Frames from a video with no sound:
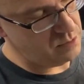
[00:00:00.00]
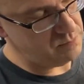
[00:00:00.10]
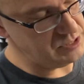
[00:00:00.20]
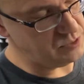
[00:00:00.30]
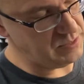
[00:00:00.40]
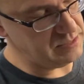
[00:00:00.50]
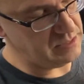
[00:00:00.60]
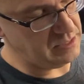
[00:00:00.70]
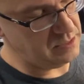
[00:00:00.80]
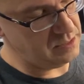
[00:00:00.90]
between
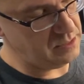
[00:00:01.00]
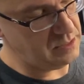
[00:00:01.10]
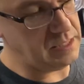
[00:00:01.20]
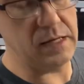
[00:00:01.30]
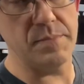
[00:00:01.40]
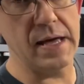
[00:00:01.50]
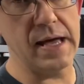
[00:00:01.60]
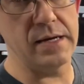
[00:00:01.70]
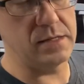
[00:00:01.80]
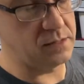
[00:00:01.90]
the heat
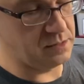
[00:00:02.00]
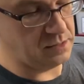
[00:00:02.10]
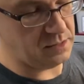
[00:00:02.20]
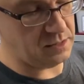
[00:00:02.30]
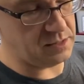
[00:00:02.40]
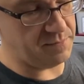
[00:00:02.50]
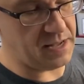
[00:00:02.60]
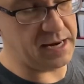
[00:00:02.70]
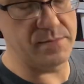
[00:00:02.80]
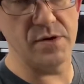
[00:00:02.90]
pad and the
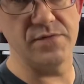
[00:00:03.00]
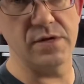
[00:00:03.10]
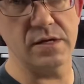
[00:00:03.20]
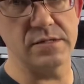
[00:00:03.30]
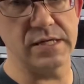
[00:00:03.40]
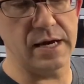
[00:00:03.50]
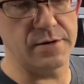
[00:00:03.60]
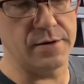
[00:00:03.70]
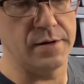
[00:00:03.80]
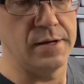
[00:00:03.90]
bottom of the
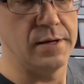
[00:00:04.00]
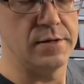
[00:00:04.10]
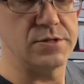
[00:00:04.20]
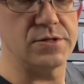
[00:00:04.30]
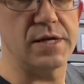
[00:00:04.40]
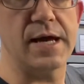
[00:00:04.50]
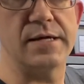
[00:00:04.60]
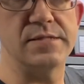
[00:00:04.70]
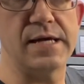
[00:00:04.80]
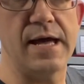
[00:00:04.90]
container, so that I
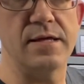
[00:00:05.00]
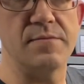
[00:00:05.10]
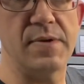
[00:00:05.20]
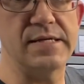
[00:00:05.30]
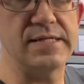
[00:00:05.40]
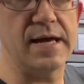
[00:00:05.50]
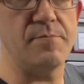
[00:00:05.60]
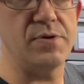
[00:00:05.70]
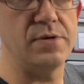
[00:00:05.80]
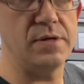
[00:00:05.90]
can dial in my
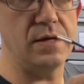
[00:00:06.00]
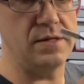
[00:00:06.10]
temp, and